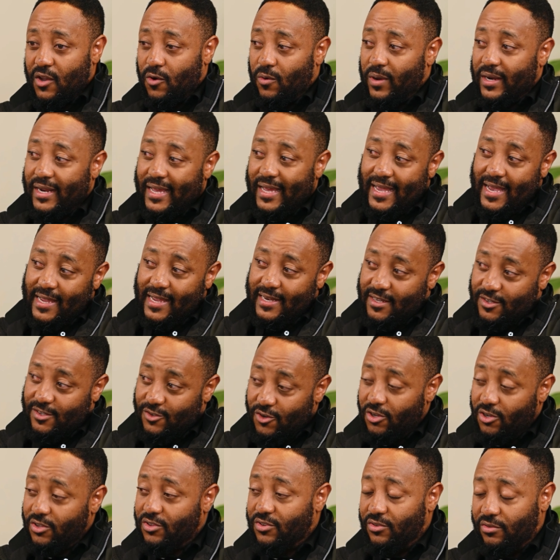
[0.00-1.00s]
What AI does
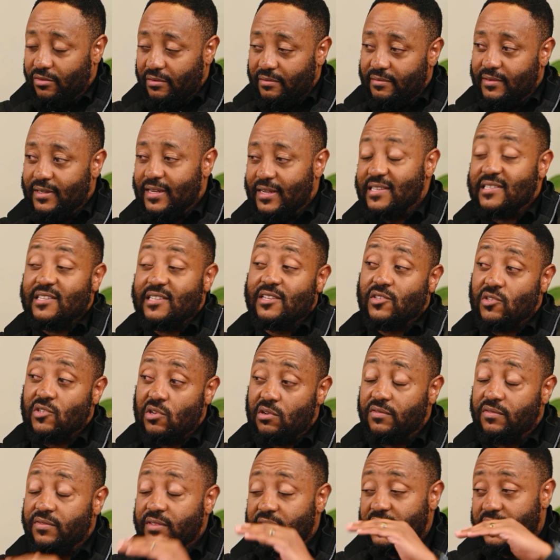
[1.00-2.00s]
not do, doesn't
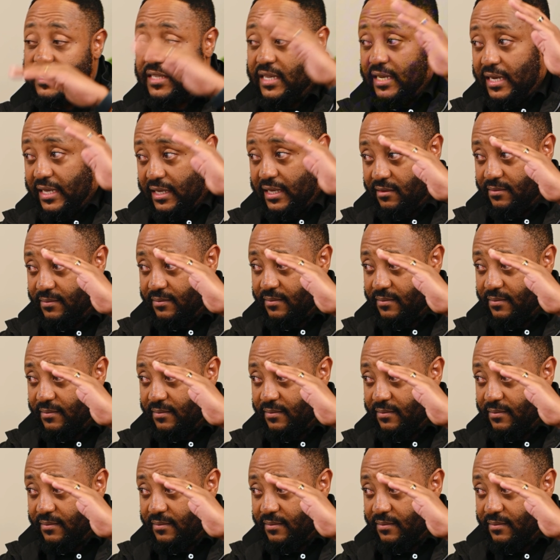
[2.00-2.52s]
solve for the ceiling.